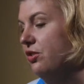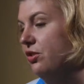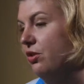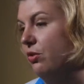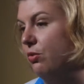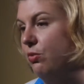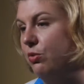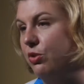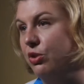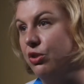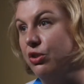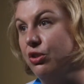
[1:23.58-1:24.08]
So
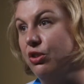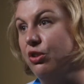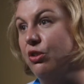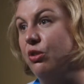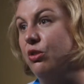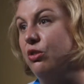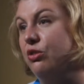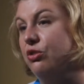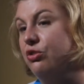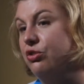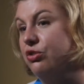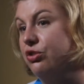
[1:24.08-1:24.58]

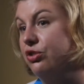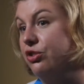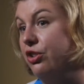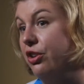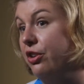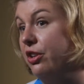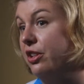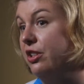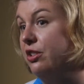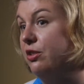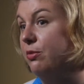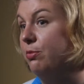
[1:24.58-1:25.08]
we're
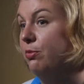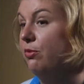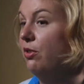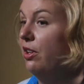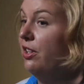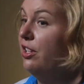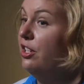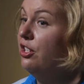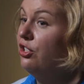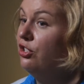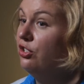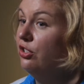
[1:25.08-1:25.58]
starting to,
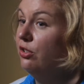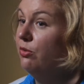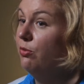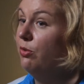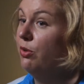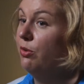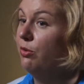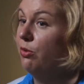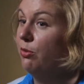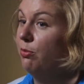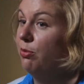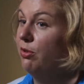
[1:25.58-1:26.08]
initially
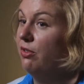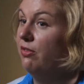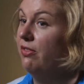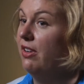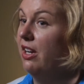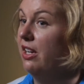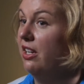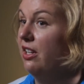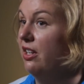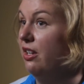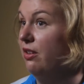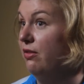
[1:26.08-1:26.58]
we were
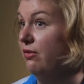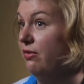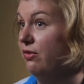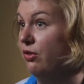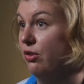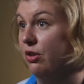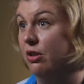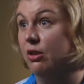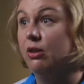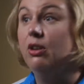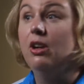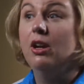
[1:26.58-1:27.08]
providing it
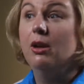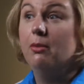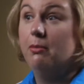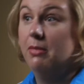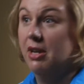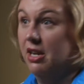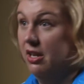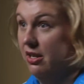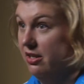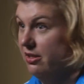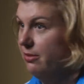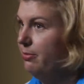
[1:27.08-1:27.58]
for
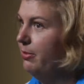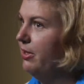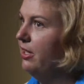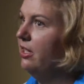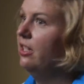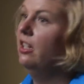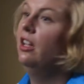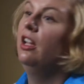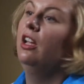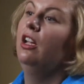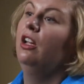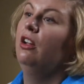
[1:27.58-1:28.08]
my
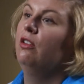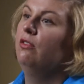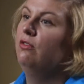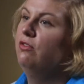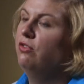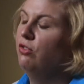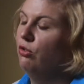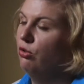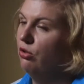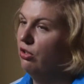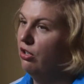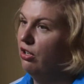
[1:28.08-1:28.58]
husband,
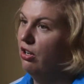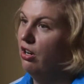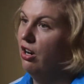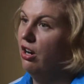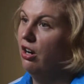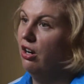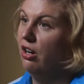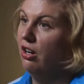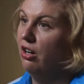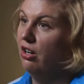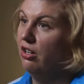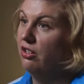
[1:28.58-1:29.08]
for
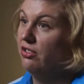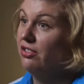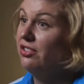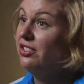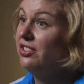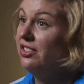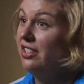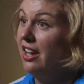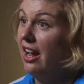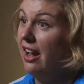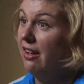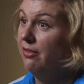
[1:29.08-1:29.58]
our
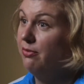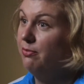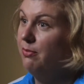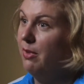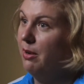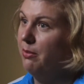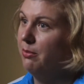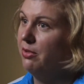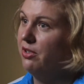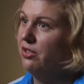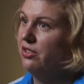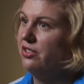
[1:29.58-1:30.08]
staff
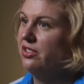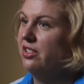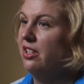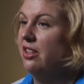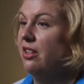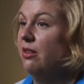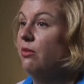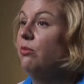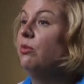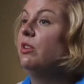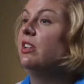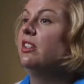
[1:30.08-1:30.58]
members,
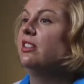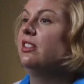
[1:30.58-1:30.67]
and then we